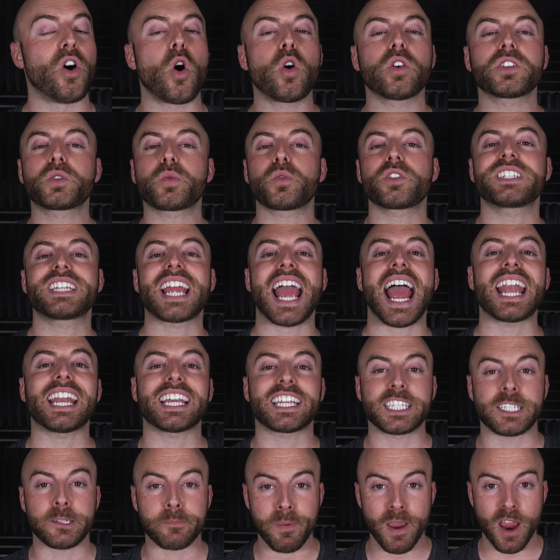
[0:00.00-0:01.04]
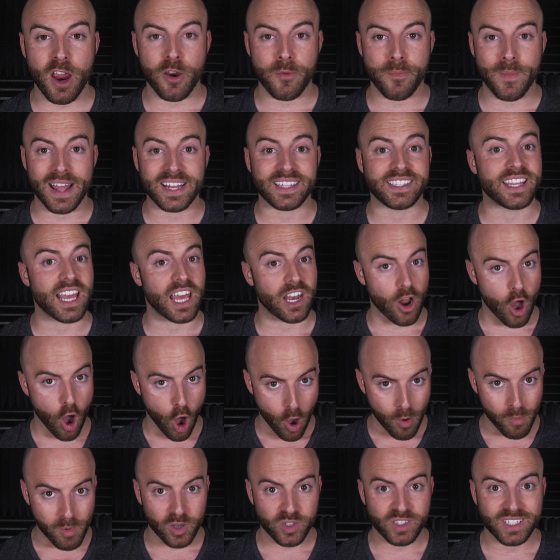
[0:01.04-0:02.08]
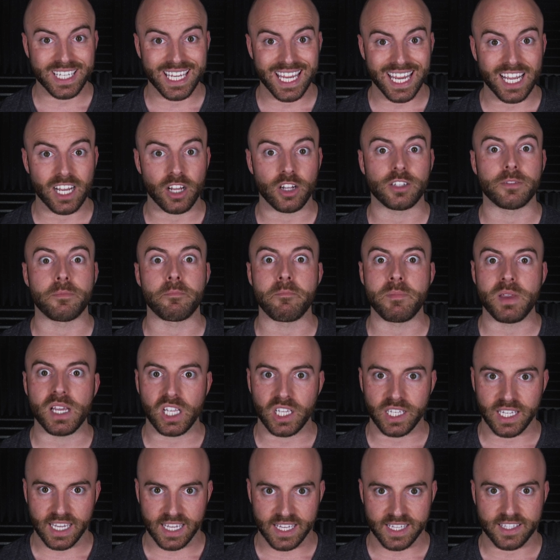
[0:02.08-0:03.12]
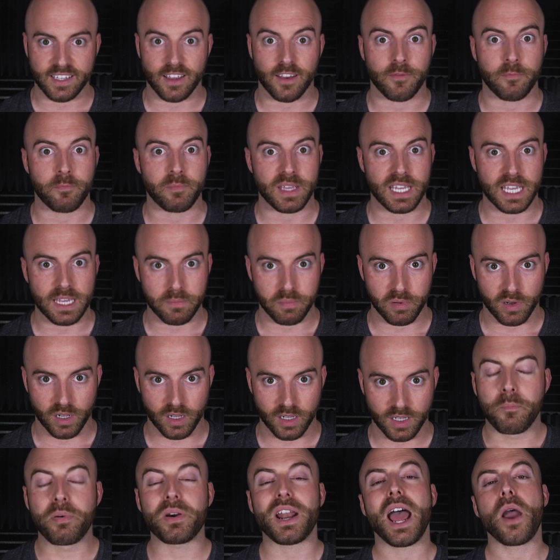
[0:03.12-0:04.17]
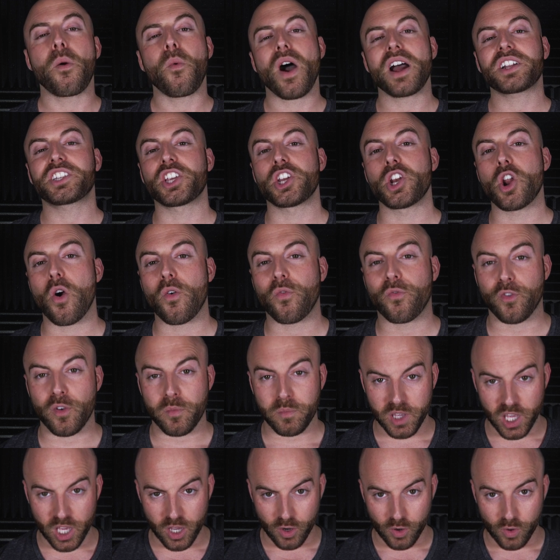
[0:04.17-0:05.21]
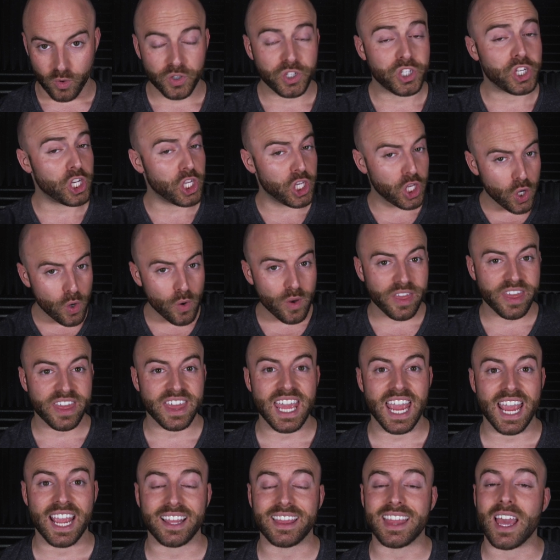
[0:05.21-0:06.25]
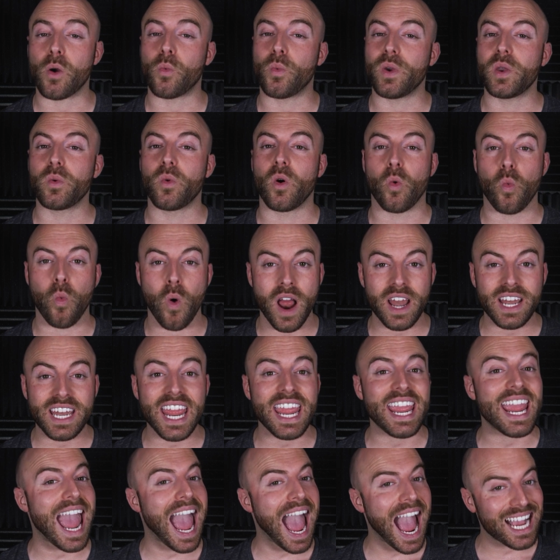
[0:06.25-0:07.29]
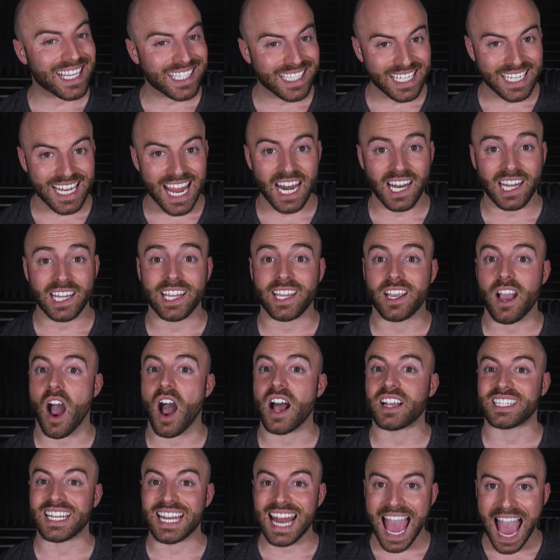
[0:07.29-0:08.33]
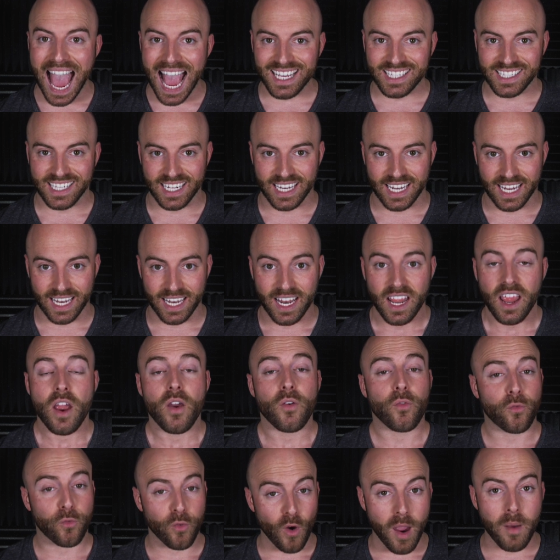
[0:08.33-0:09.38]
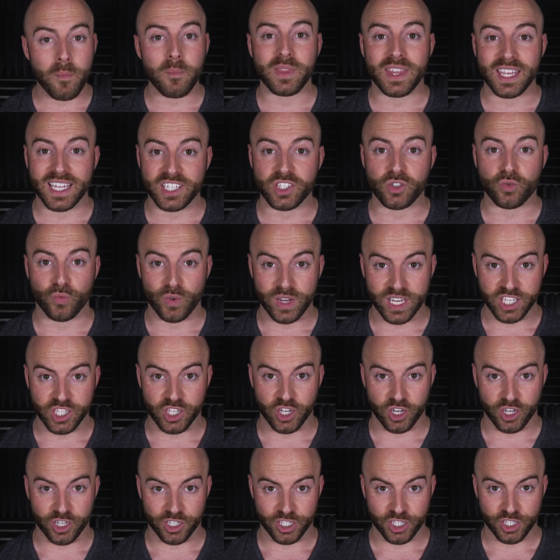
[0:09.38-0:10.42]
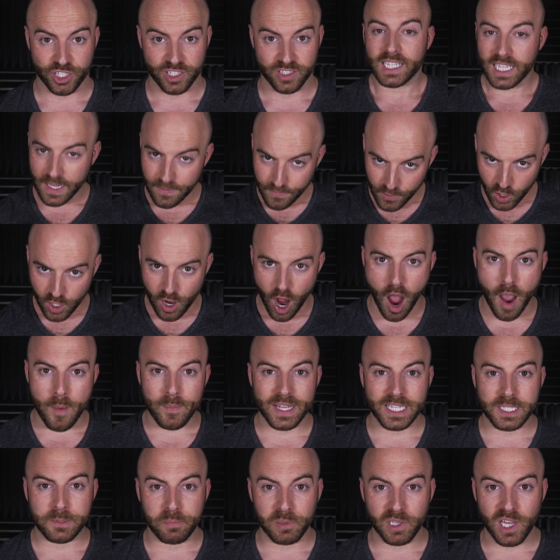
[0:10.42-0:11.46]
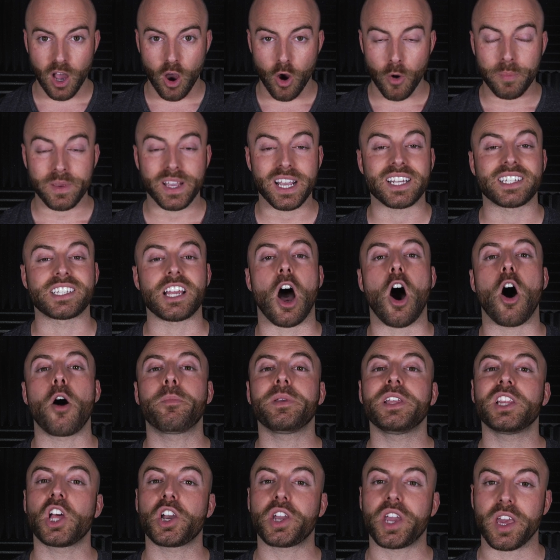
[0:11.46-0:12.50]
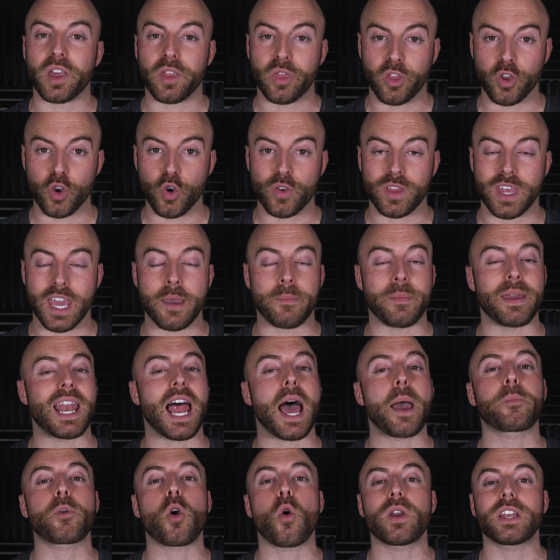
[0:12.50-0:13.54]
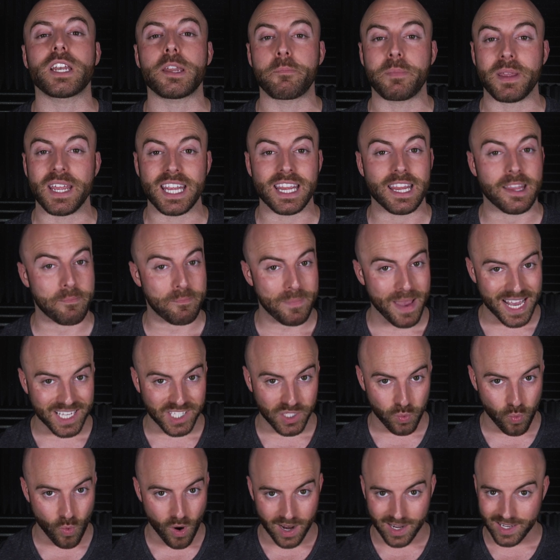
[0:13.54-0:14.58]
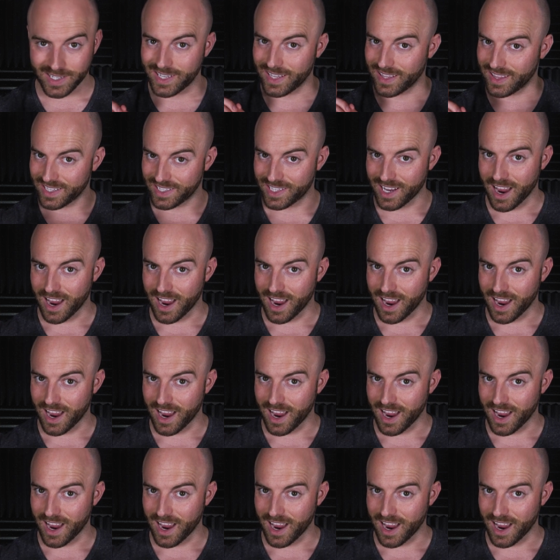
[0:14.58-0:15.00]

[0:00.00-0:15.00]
those were 10 experiments that almost killed millions of people. But I want to know from you, do you think that we will one day accidentally cause an accident from this research? Leave your comments below because I'll be looking through them and I'm going to pin the best one to the